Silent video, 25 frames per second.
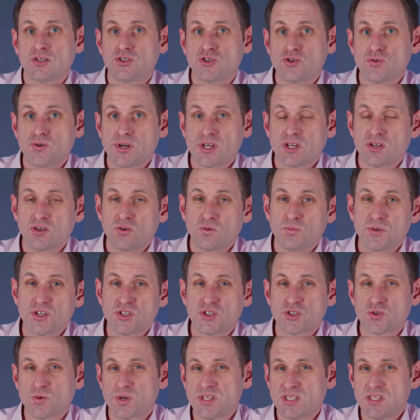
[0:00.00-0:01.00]
During an
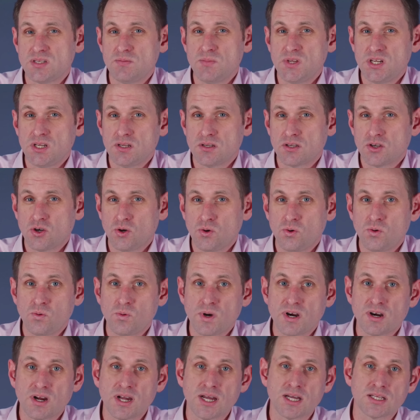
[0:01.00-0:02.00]
almost 20-minute call
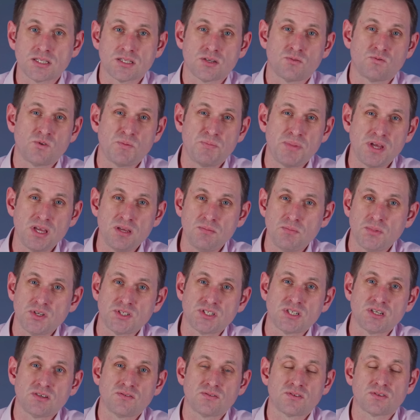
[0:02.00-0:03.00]
where I had to repeat
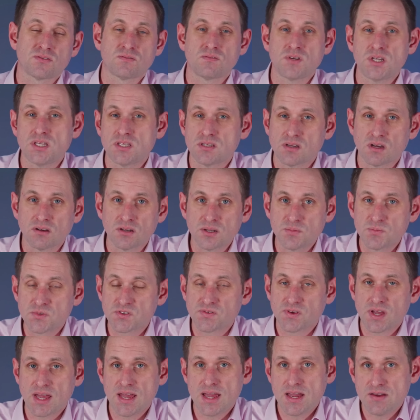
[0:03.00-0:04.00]
myself 3
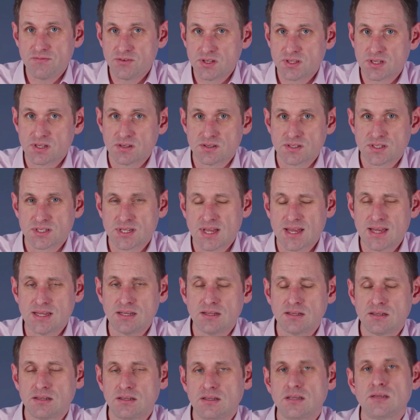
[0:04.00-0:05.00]
times for everything I
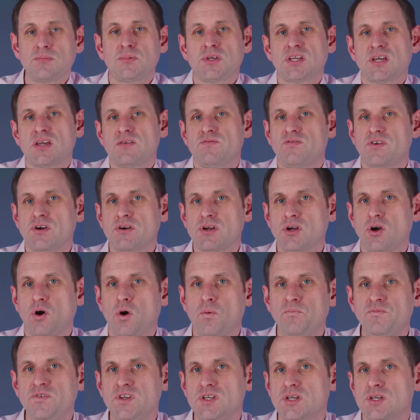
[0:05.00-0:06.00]
said, it became very
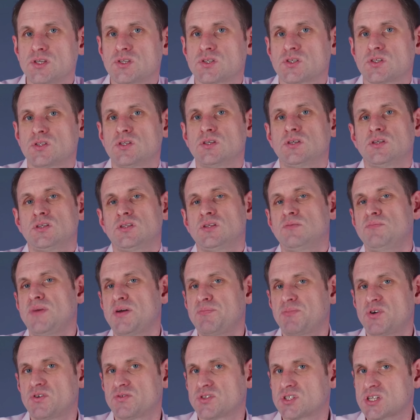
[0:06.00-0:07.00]
obvious that the
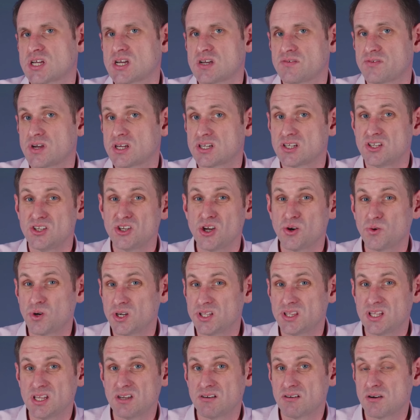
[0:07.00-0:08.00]
member of staff had no
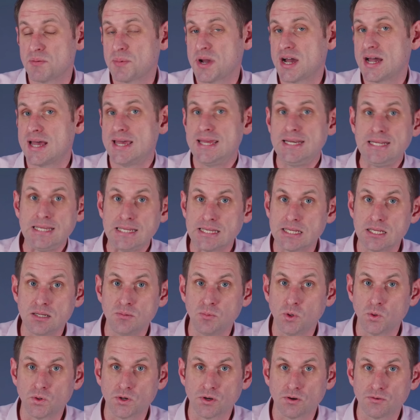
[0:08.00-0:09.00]
idea about any
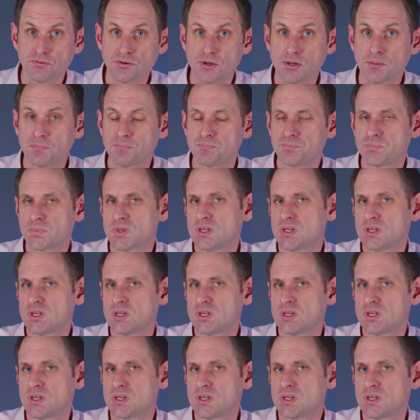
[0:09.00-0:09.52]
keyboard offer.